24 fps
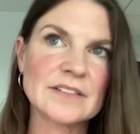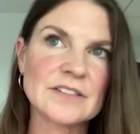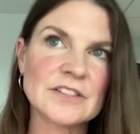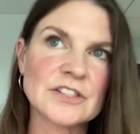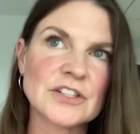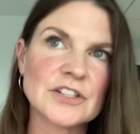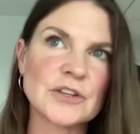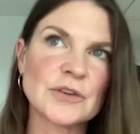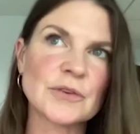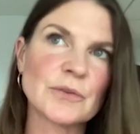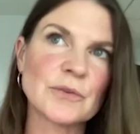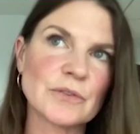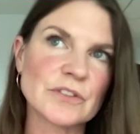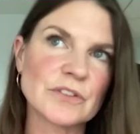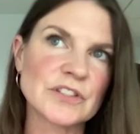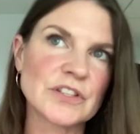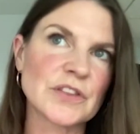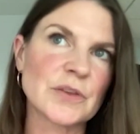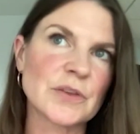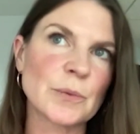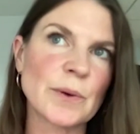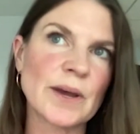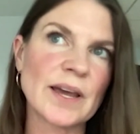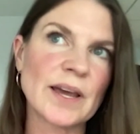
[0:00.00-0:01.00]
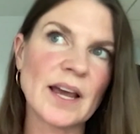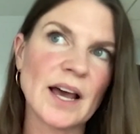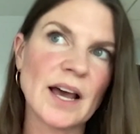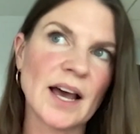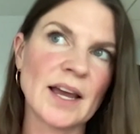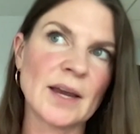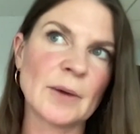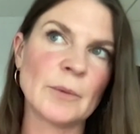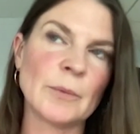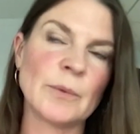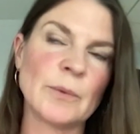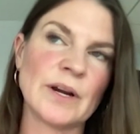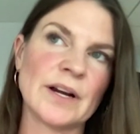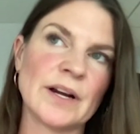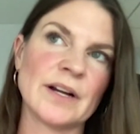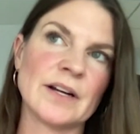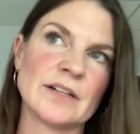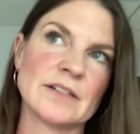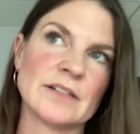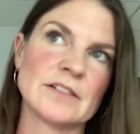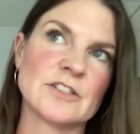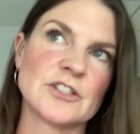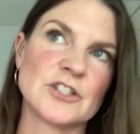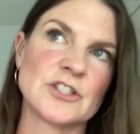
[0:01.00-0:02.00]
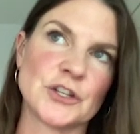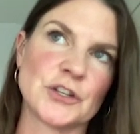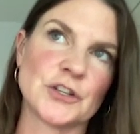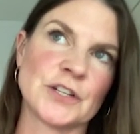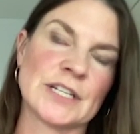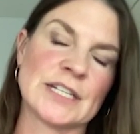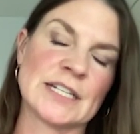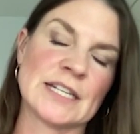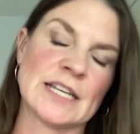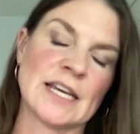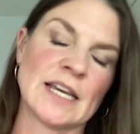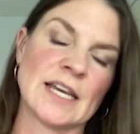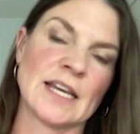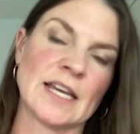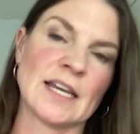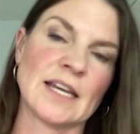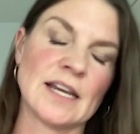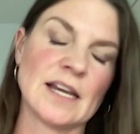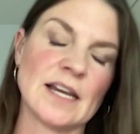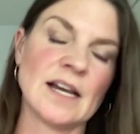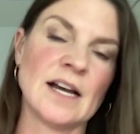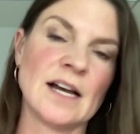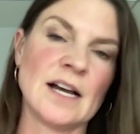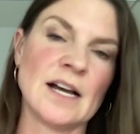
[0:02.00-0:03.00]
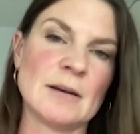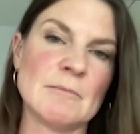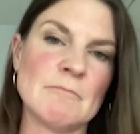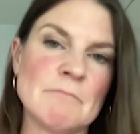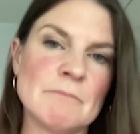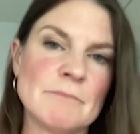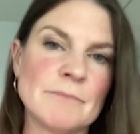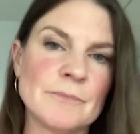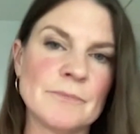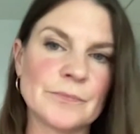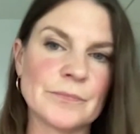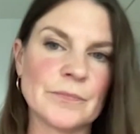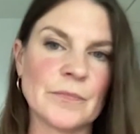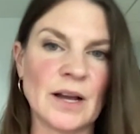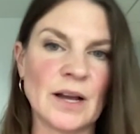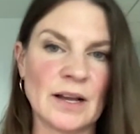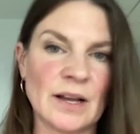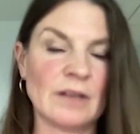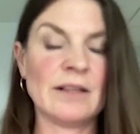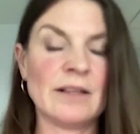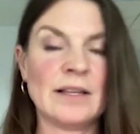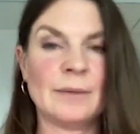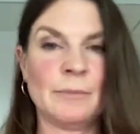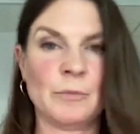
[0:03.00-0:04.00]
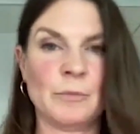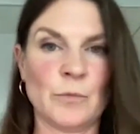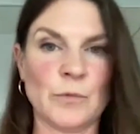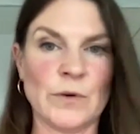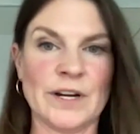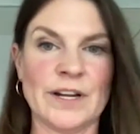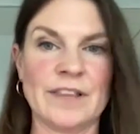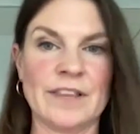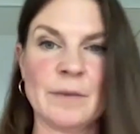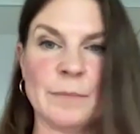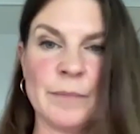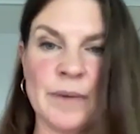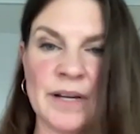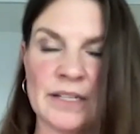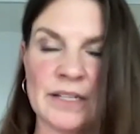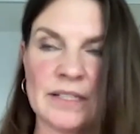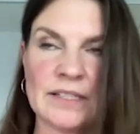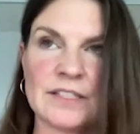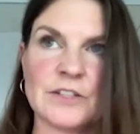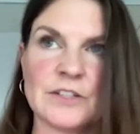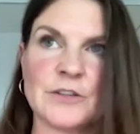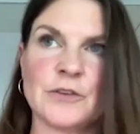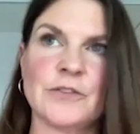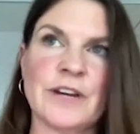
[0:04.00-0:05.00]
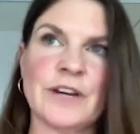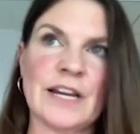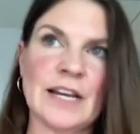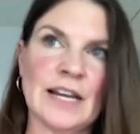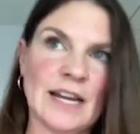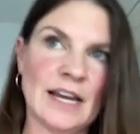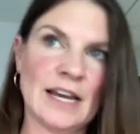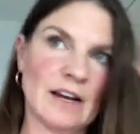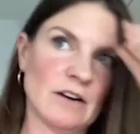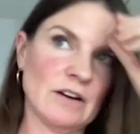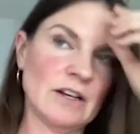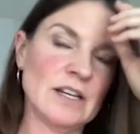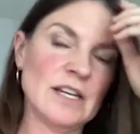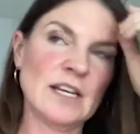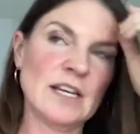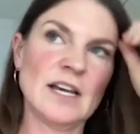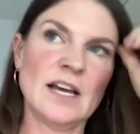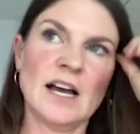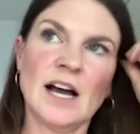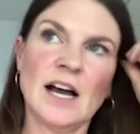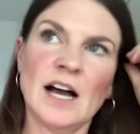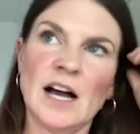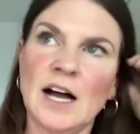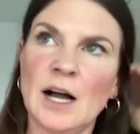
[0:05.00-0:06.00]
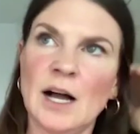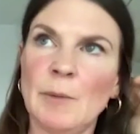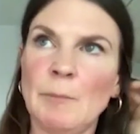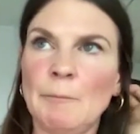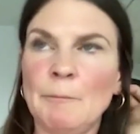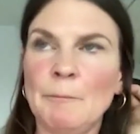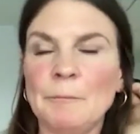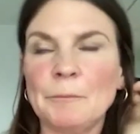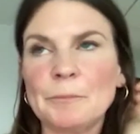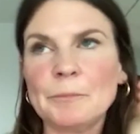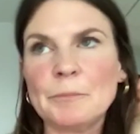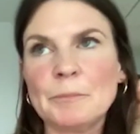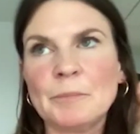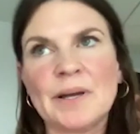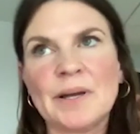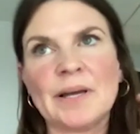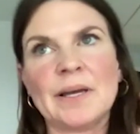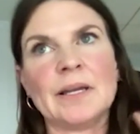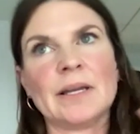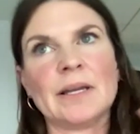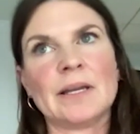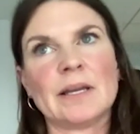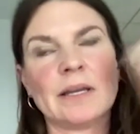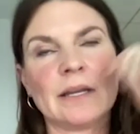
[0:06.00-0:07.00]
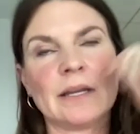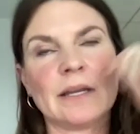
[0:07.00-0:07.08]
so so the way i wear Juunaday um well i'm wearing the bodysuit right now um but